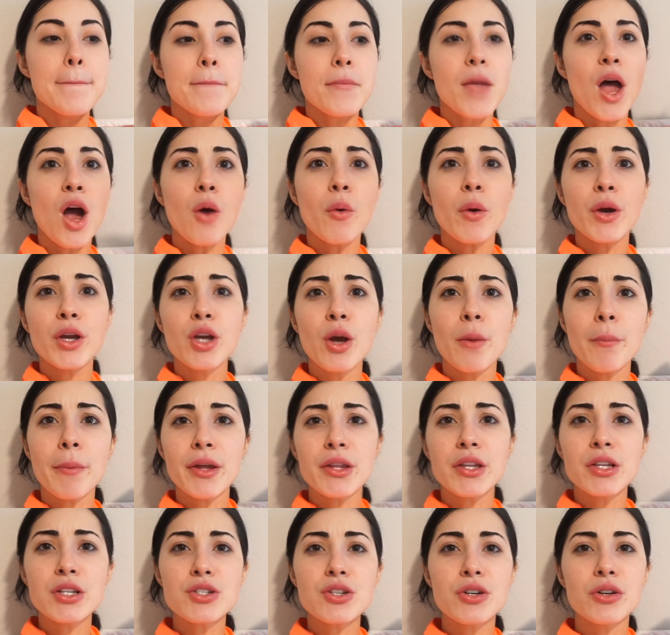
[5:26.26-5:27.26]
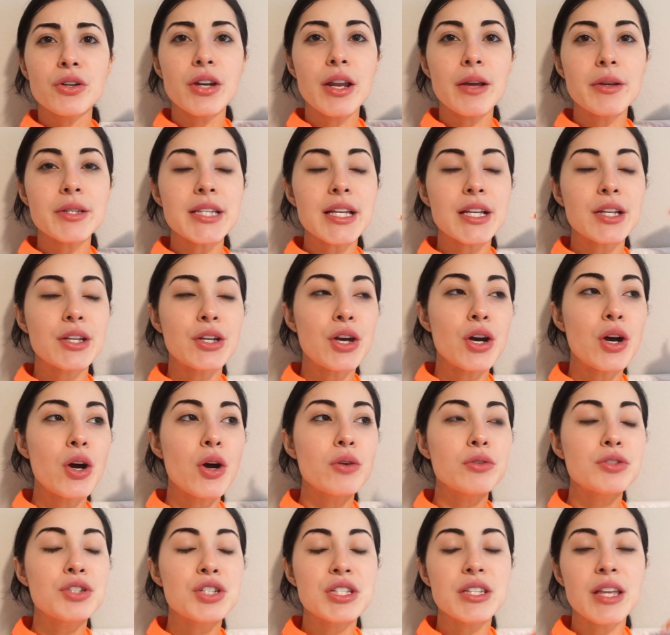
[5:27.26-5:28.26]
oh, are you on birth control? And I was like,
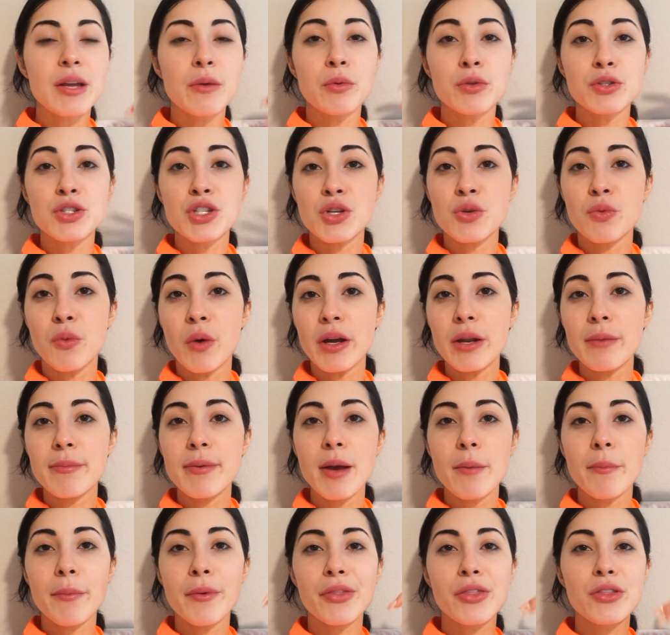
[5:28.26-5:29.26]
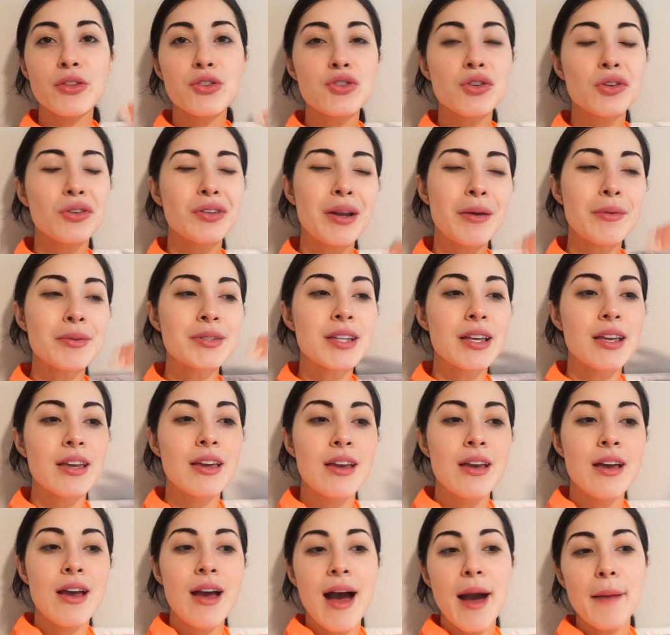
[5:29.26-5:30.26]
no. She's like, well, do you want to be on birth control? And I was like,
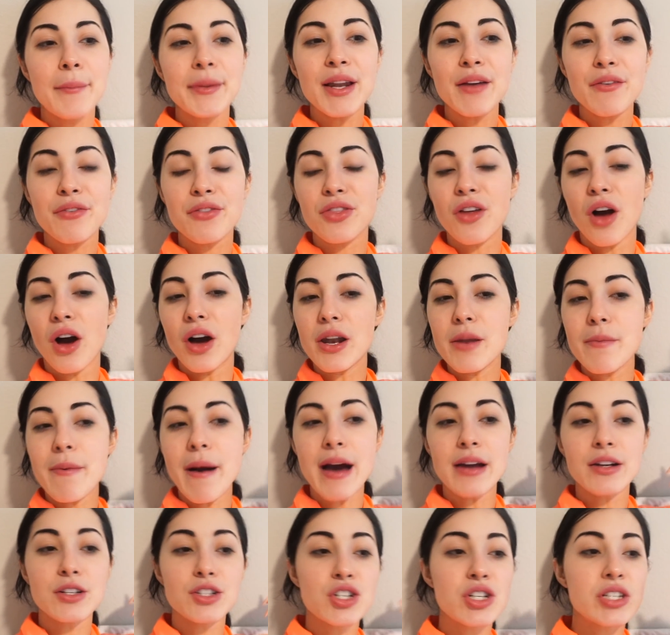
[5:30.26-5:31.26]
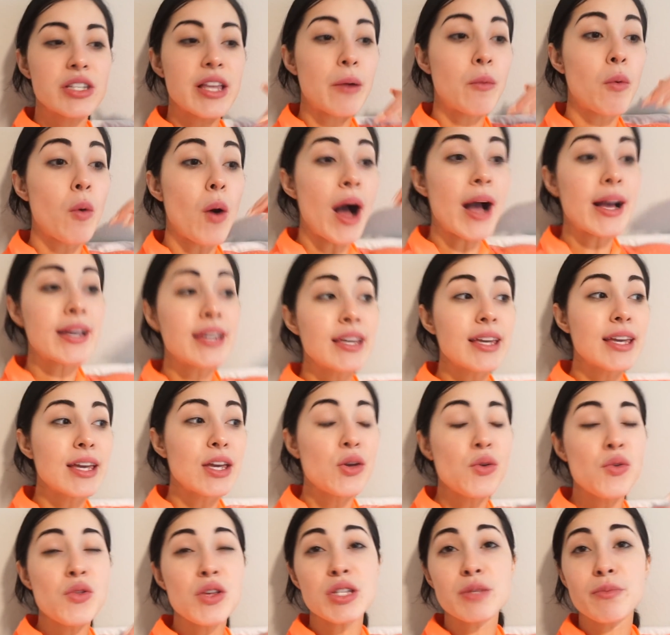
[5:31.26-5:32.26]
I mean, I've thought about it. She's like, well, I can get
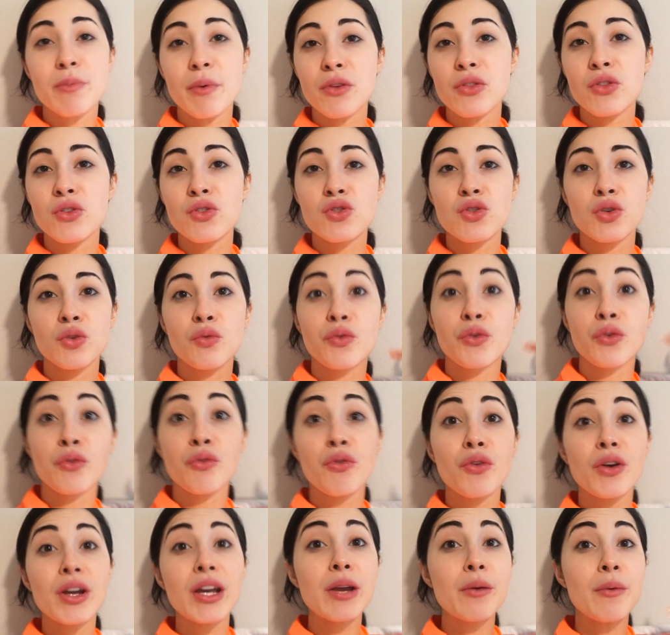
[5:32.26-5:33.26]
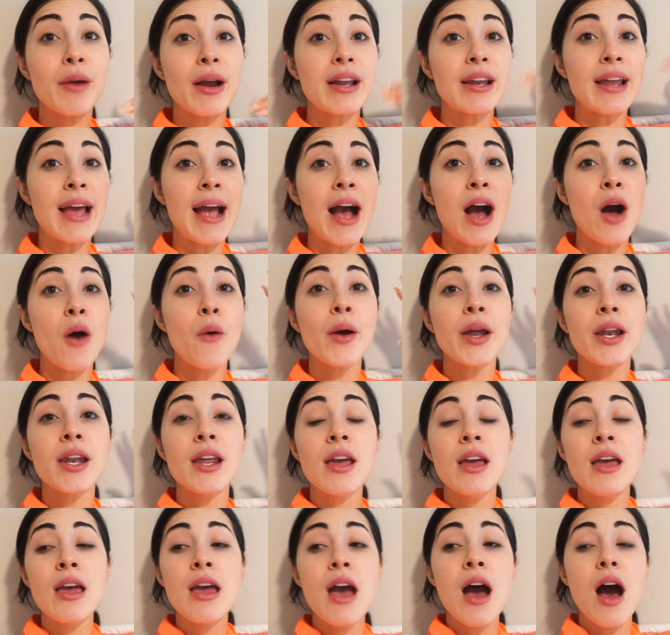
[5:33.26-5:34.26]
you this birth control for free right now,
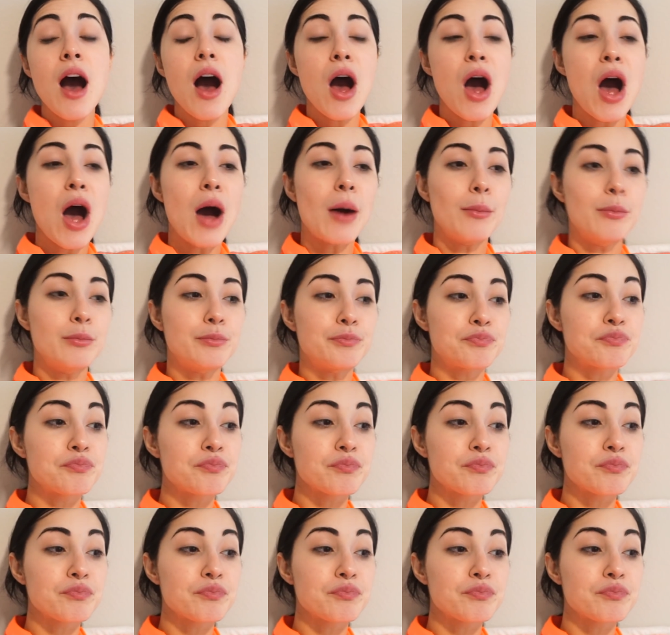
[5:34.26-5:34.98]
and